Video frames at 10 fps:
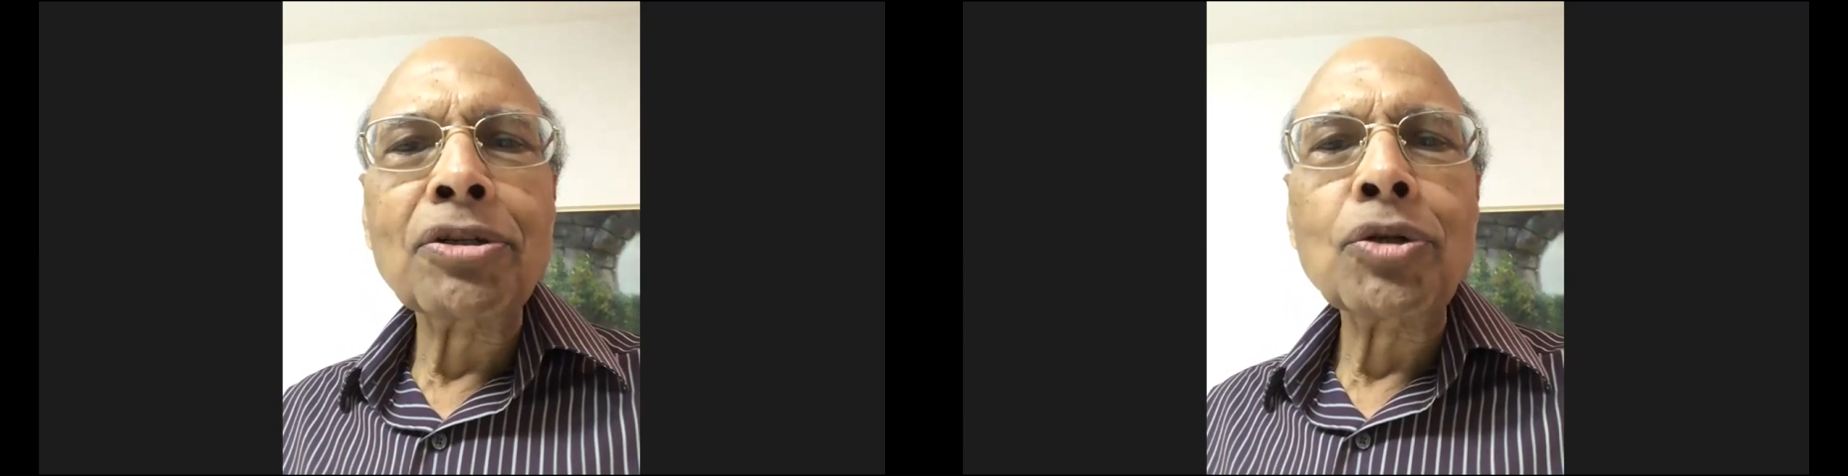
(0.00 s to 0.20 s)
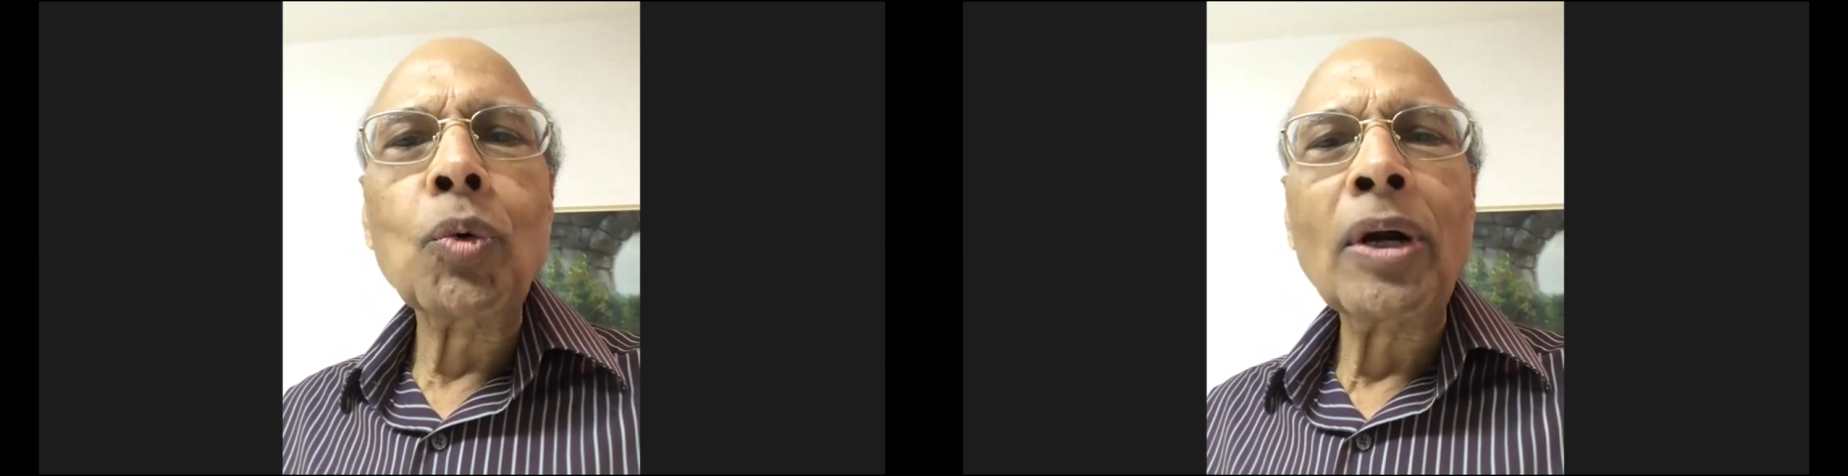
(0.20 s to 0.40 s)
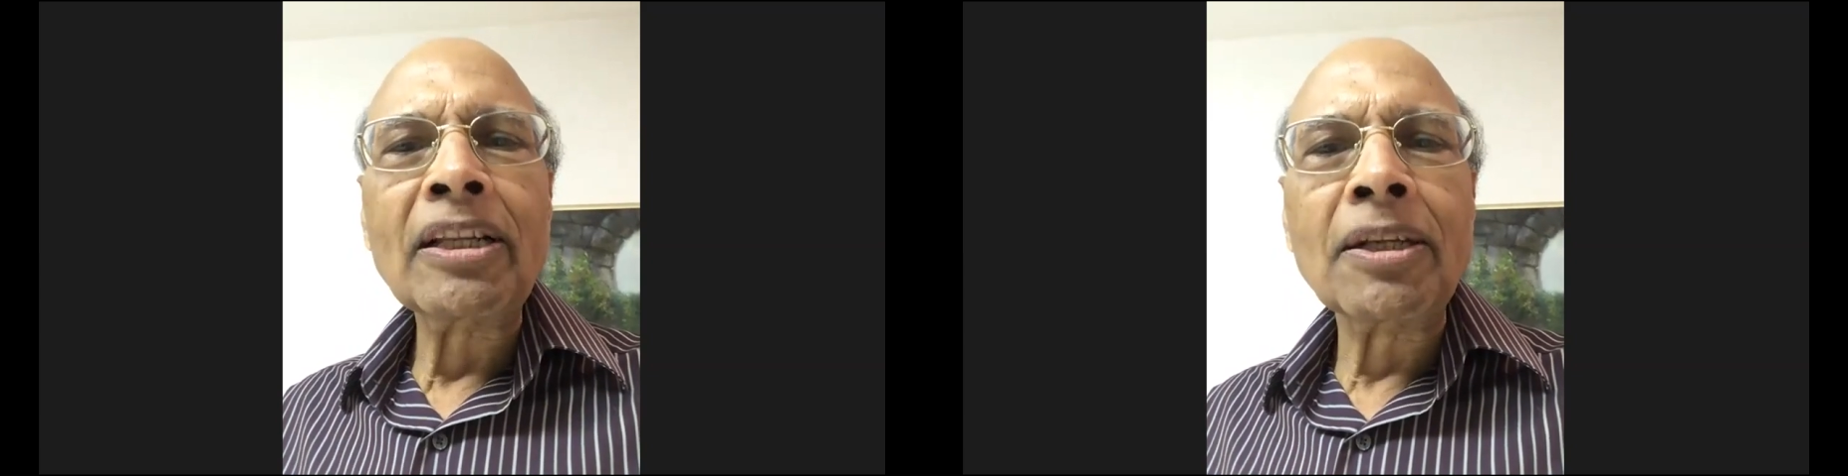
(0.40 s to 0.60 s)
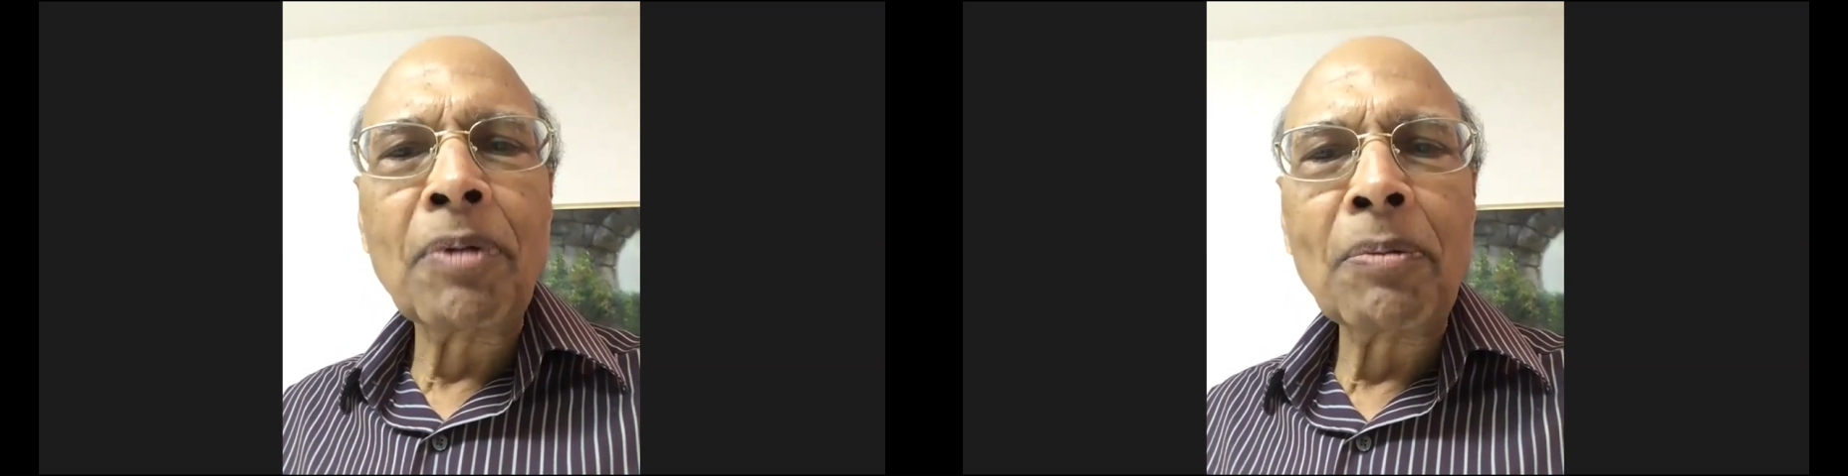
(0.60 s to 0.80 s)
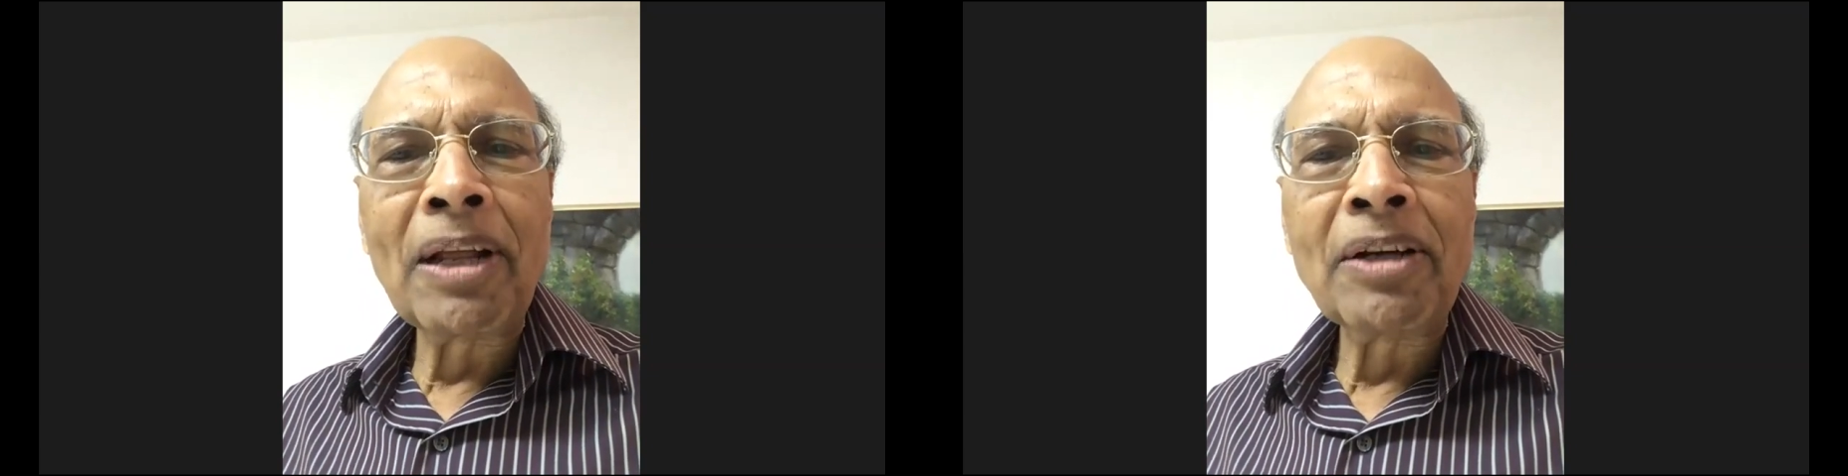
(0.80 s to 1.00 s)
to what other
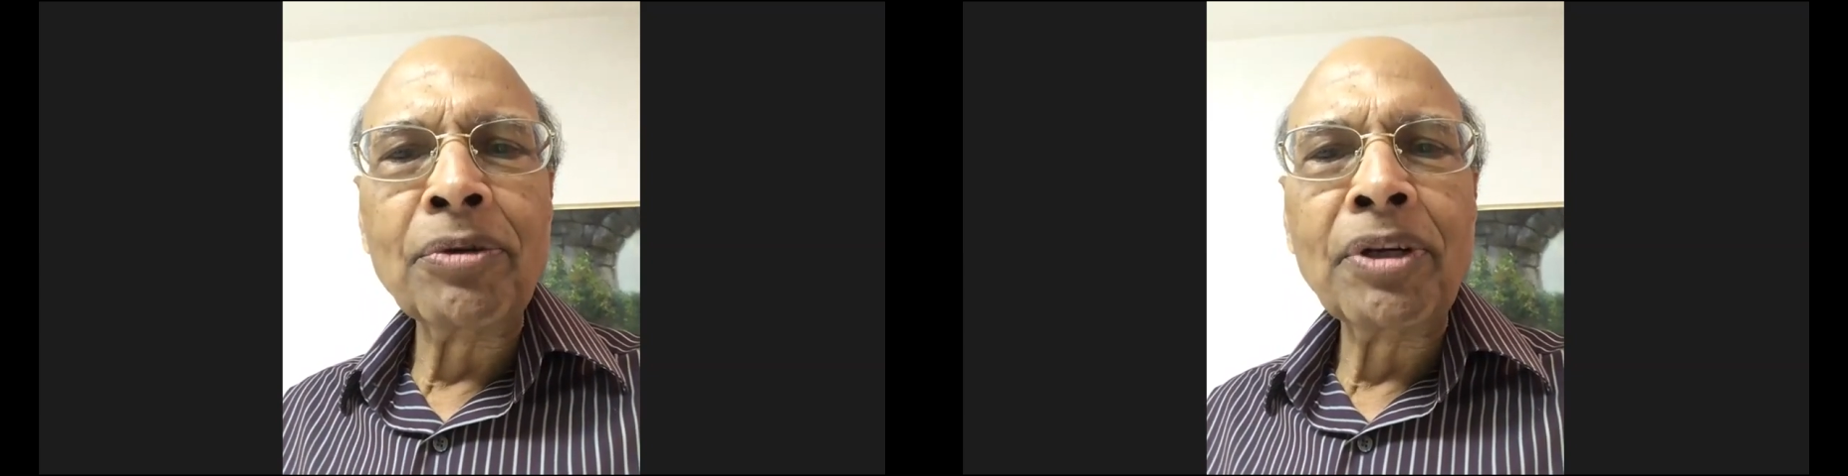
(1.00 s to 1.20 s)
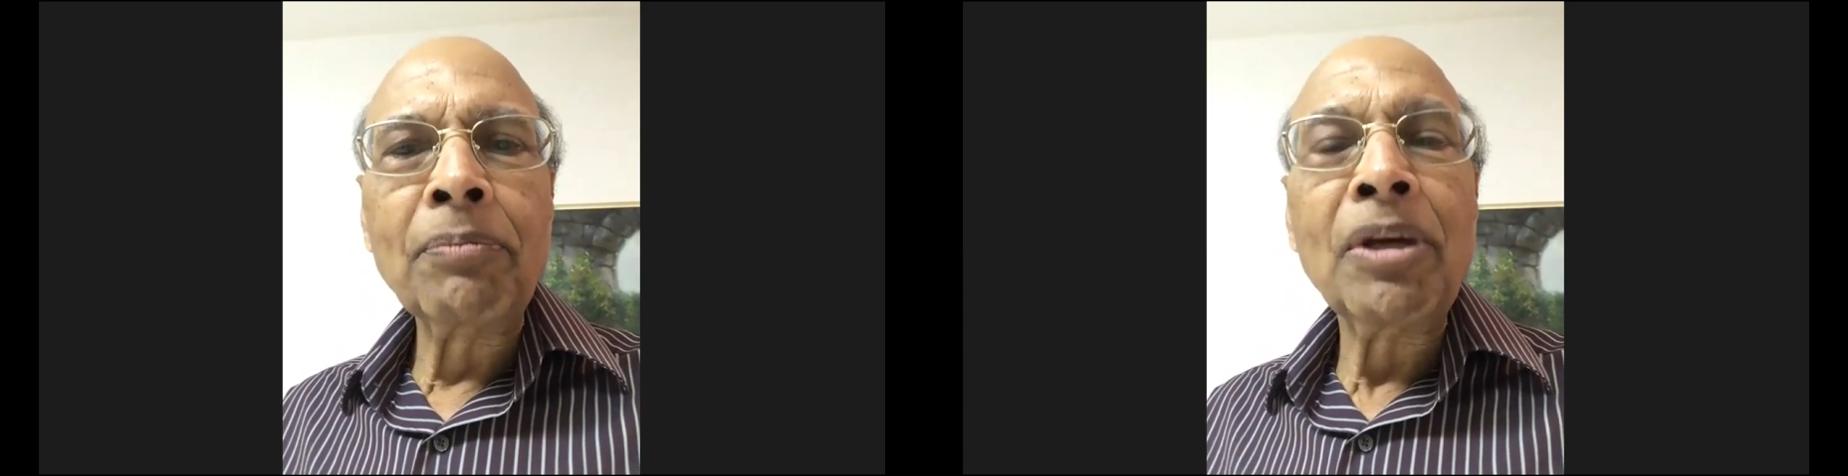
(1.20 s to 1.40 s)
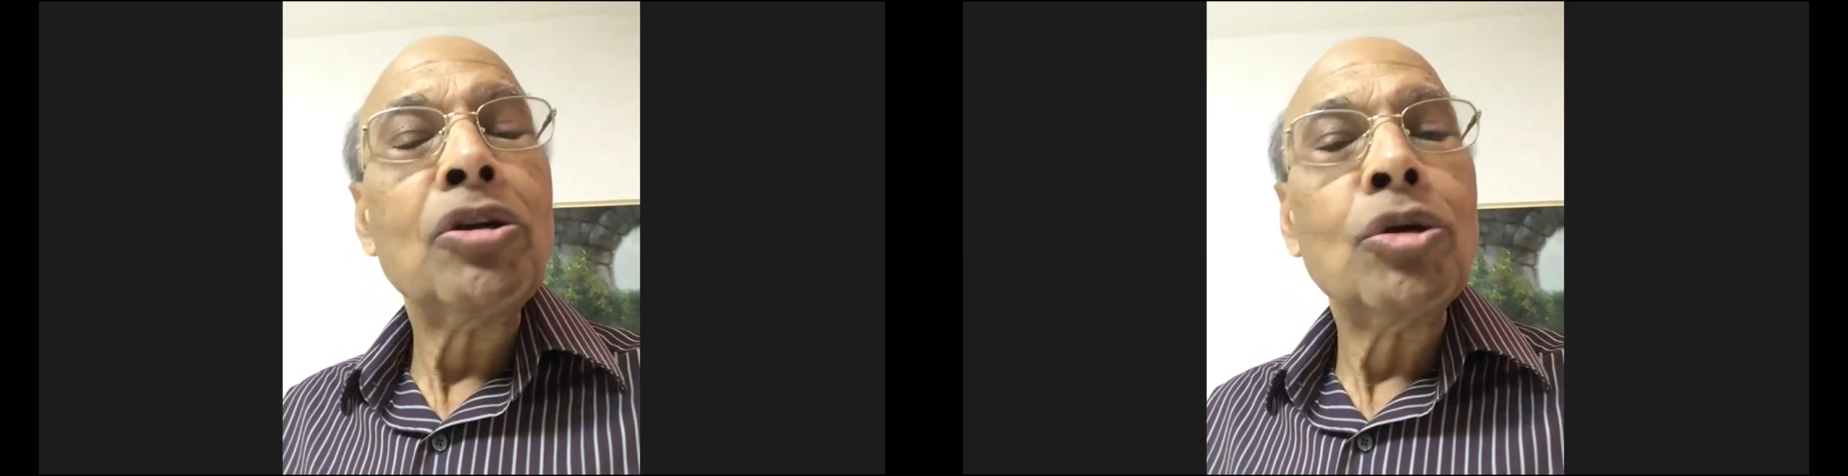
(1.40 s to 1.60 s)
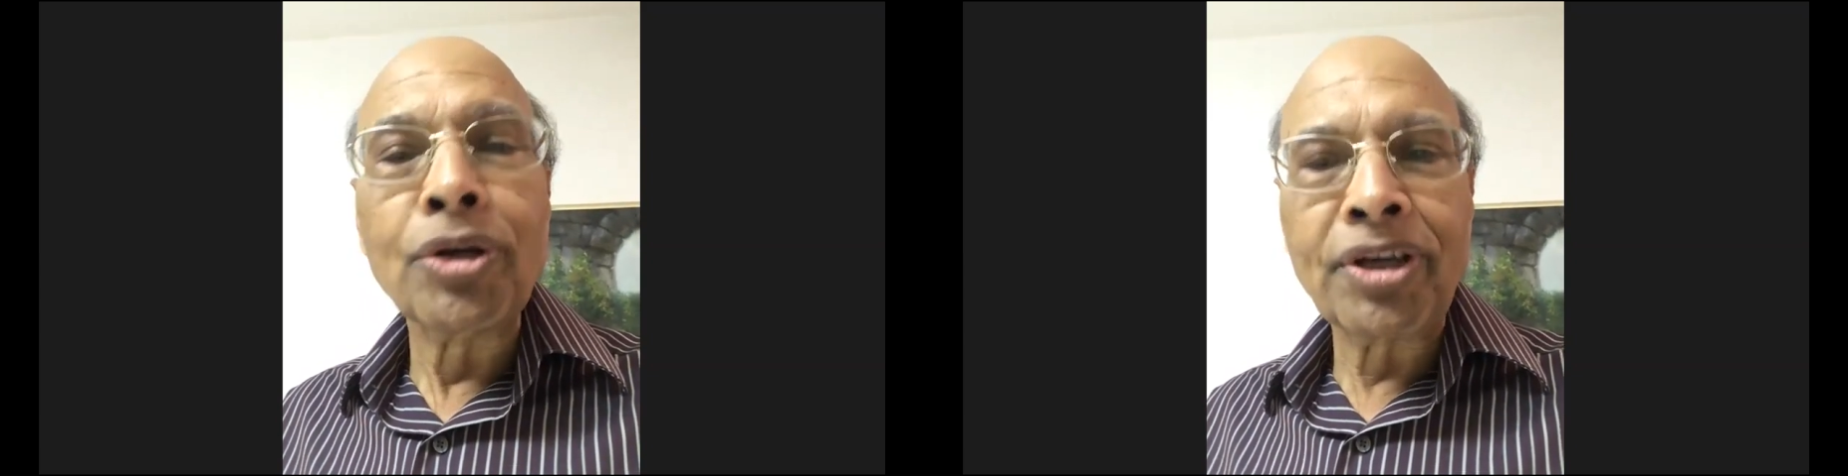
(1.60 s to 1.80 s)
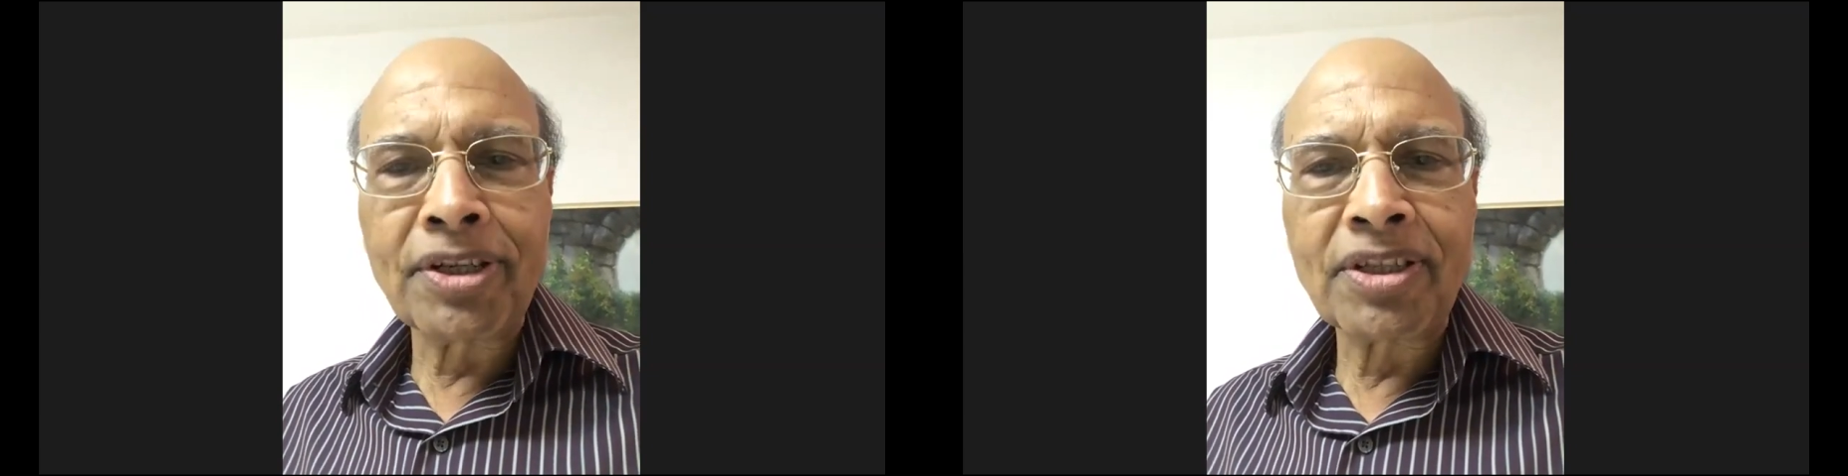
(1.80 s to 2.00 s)
people are doing. Be
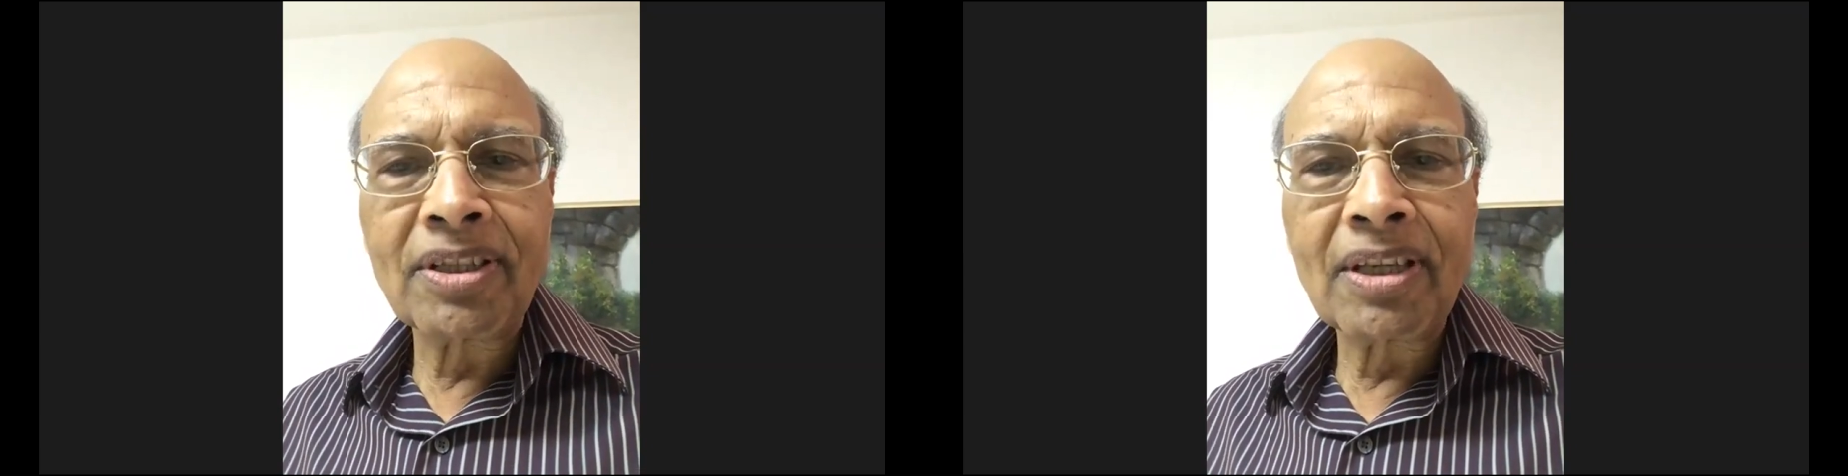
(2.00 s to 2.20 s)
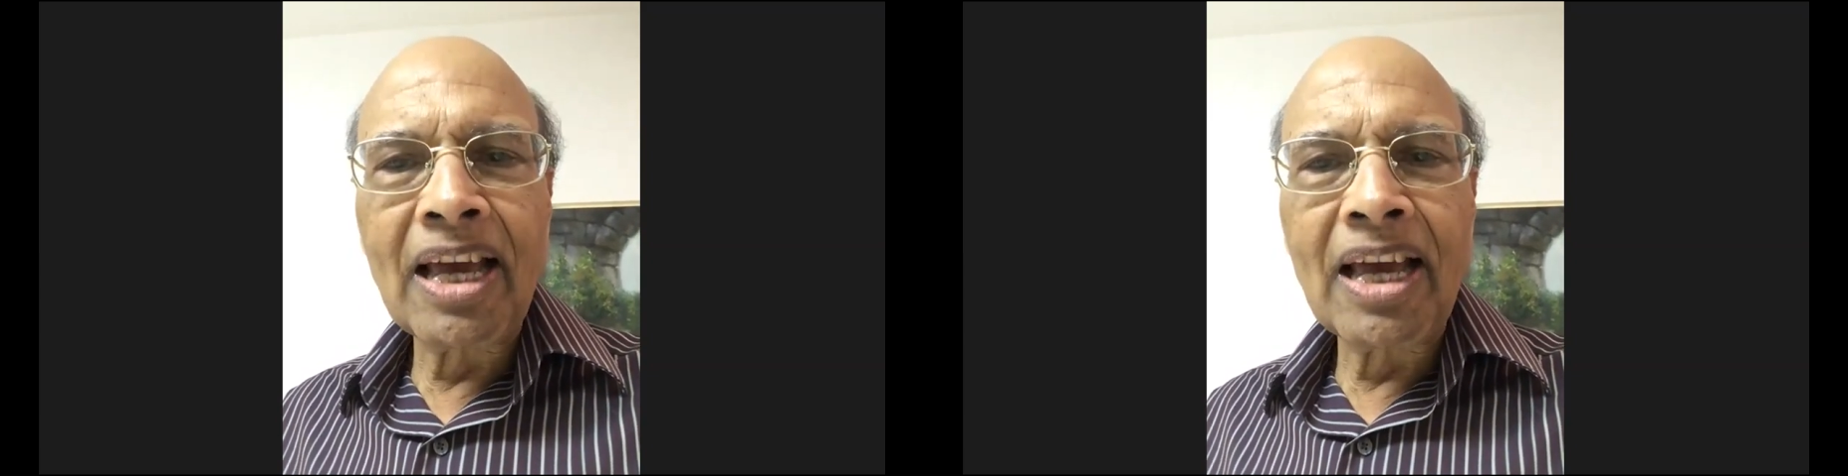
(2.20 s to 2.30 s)
curious.